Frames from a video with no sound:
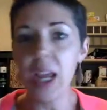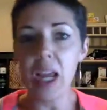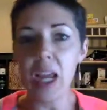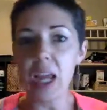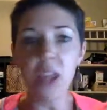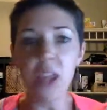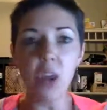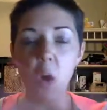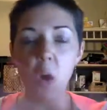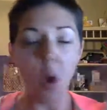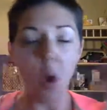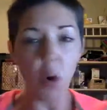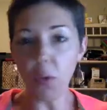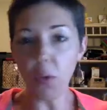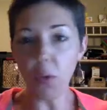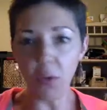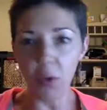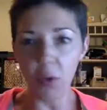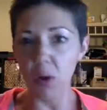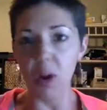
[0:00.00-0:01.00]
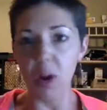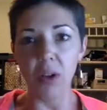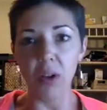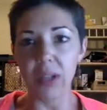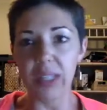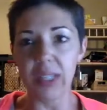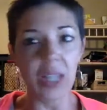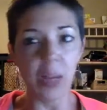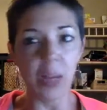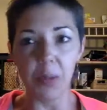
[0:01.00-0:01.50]
in the overall
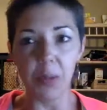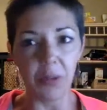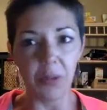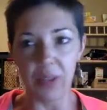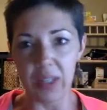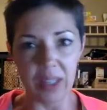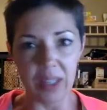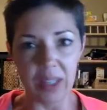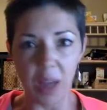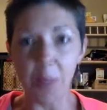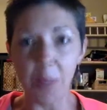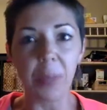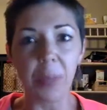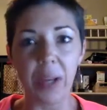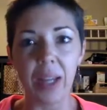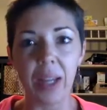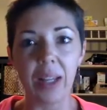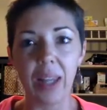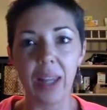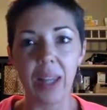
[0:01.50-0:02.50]
scheme of this company.